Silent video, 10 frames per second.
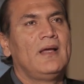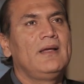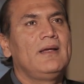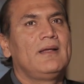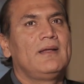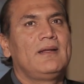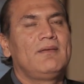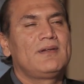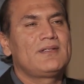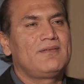
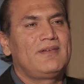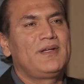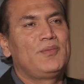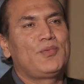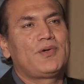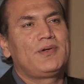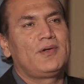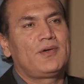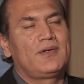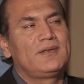Liver is a very important
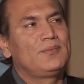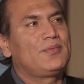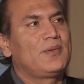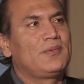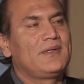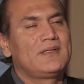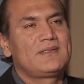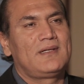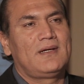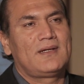organ. Probably it's
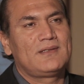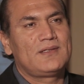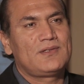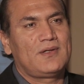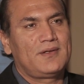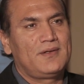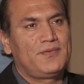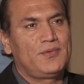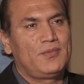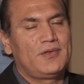the largest organ
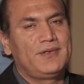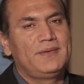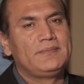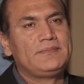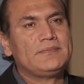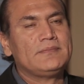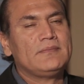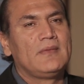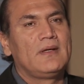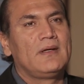of your body.
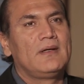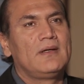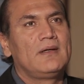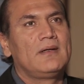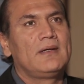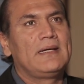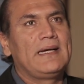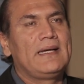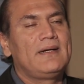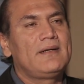
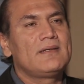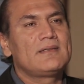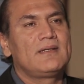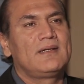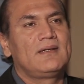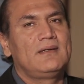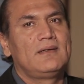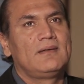And it is the